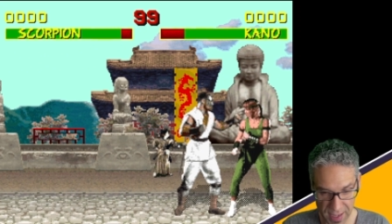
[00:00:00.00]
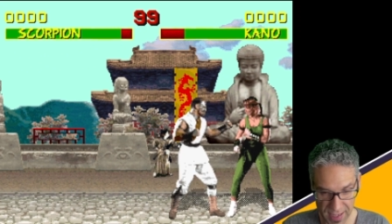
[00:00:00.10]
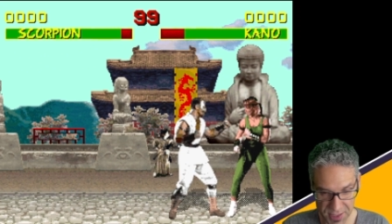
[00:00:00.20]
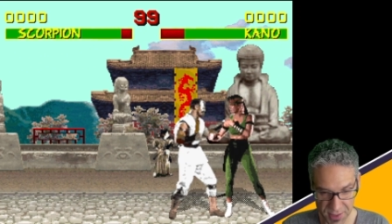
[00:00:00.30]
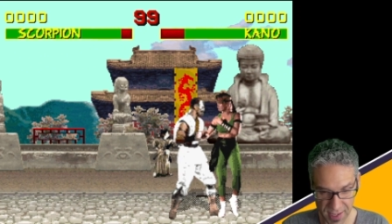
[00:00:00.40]
We
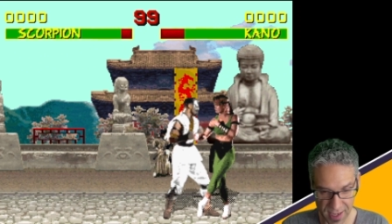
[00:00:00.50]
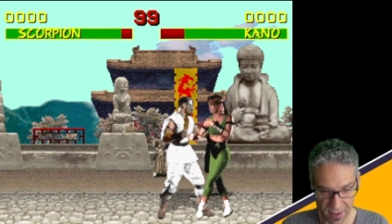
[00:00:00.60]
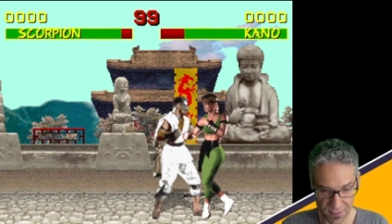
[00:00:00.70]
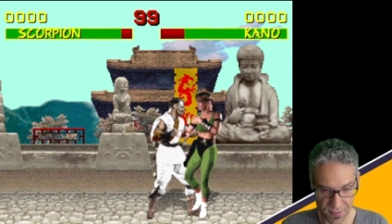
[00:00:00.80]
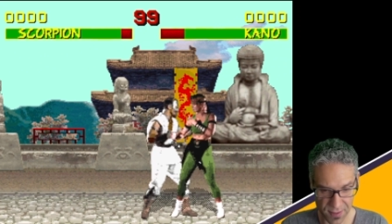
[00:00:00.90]
actually
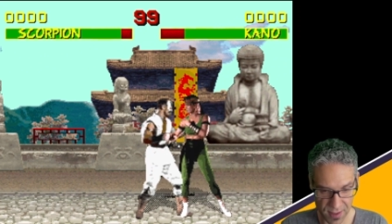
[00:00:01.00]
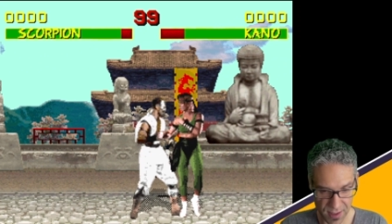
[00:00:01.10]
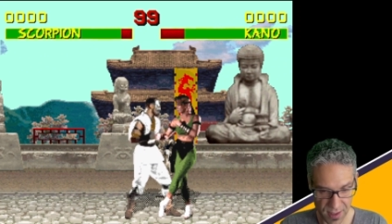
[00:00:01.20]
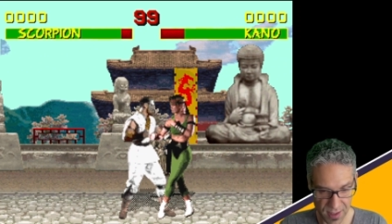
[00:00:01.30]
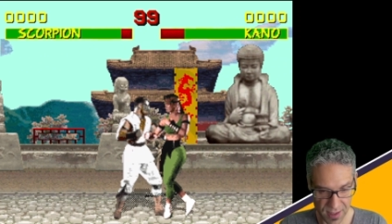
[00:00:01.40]
have
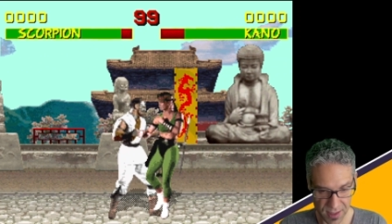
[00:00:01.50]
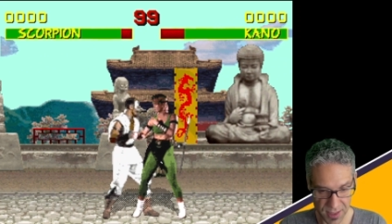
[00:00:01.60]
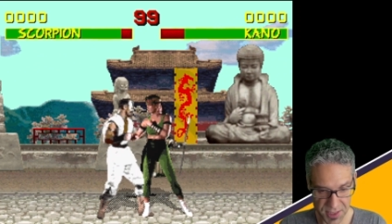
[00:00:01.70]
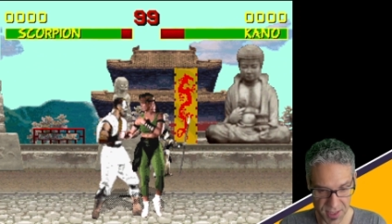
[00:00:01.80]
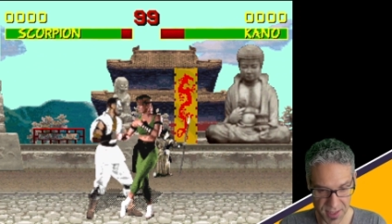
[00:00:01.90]

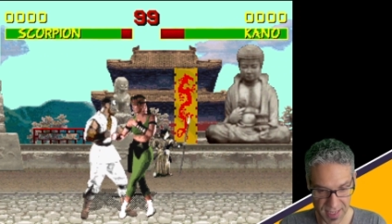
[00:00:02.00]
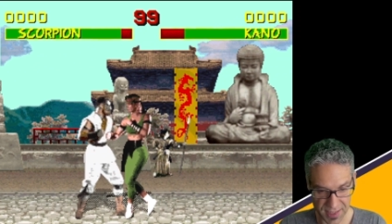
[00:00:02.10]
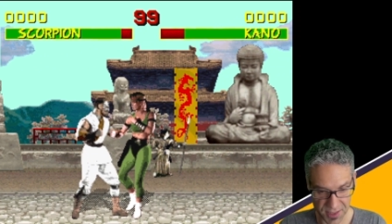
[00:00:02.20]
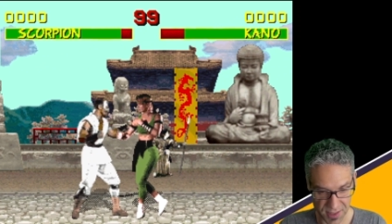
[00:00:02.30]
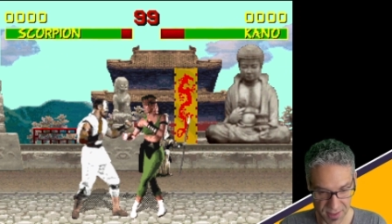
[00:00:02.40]
collision
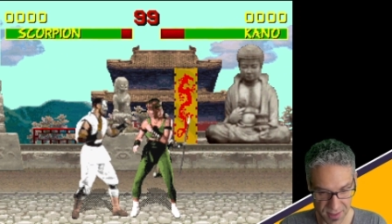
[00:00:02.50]
detection.